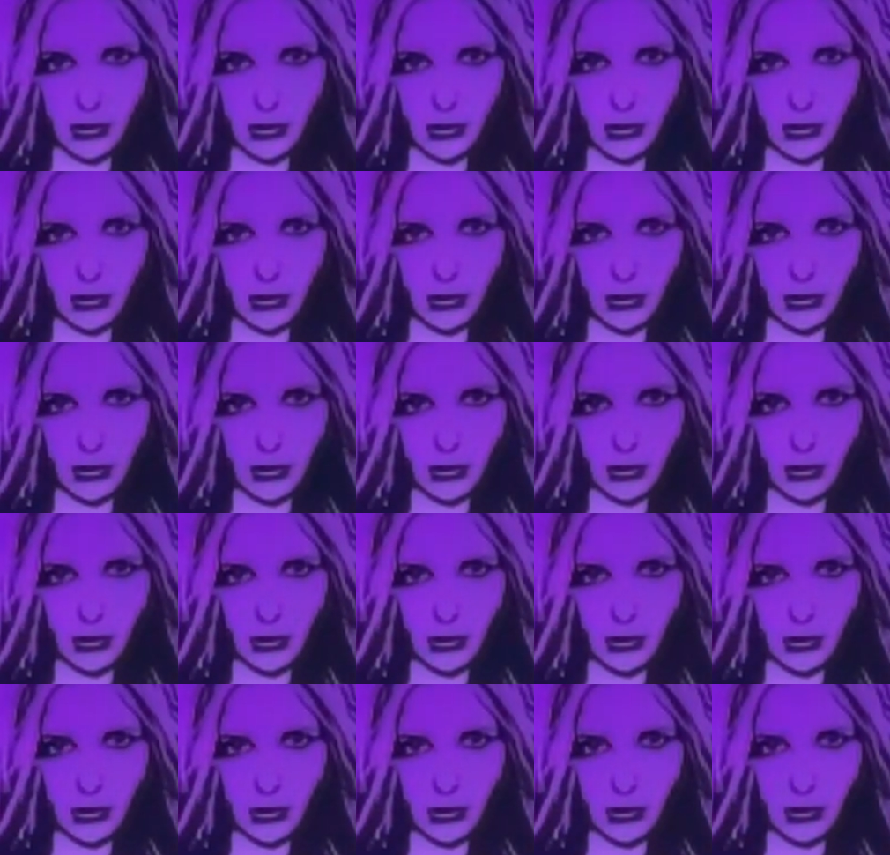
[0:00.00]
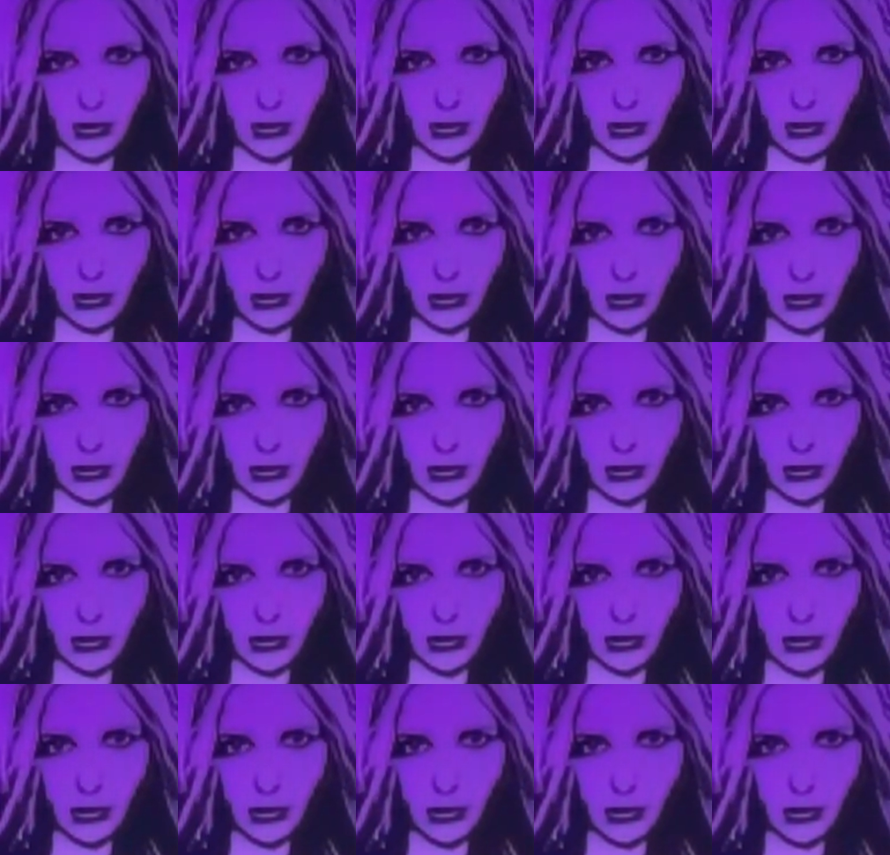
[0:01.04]

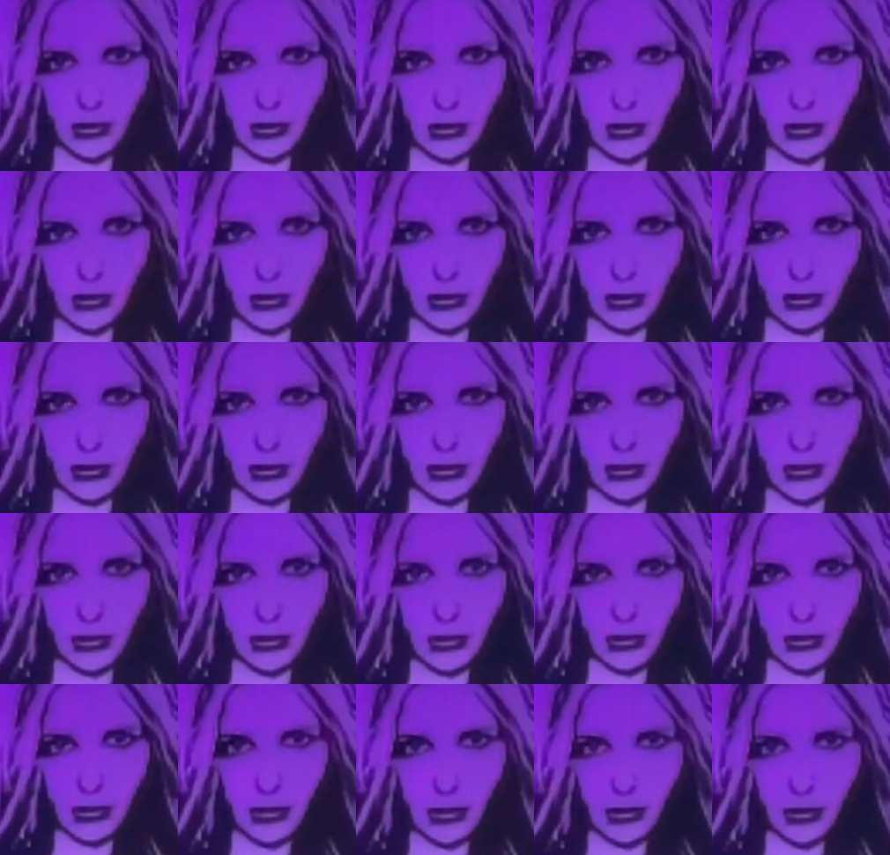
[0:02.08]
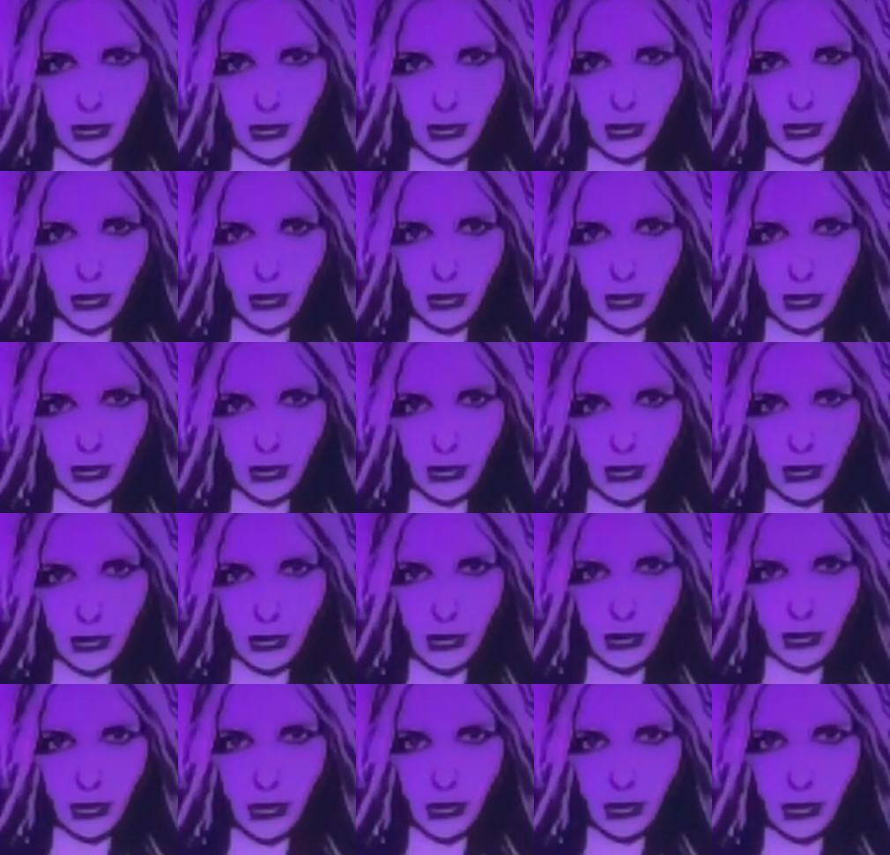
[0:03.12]

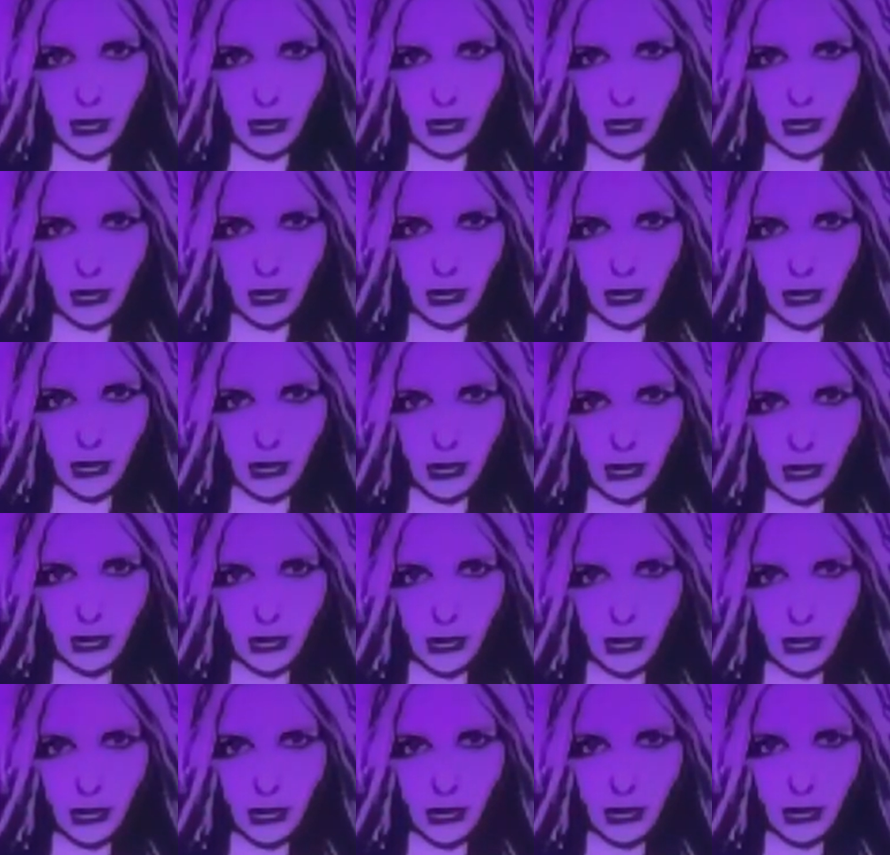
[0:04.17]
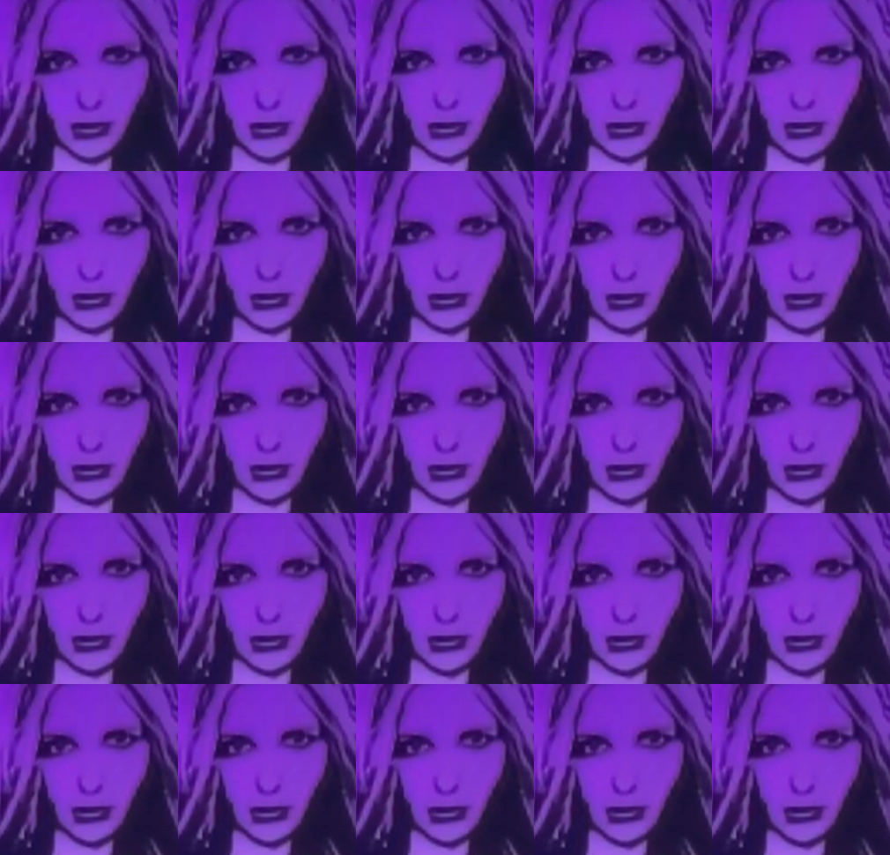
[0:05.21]
No words are spoken by the person on screen.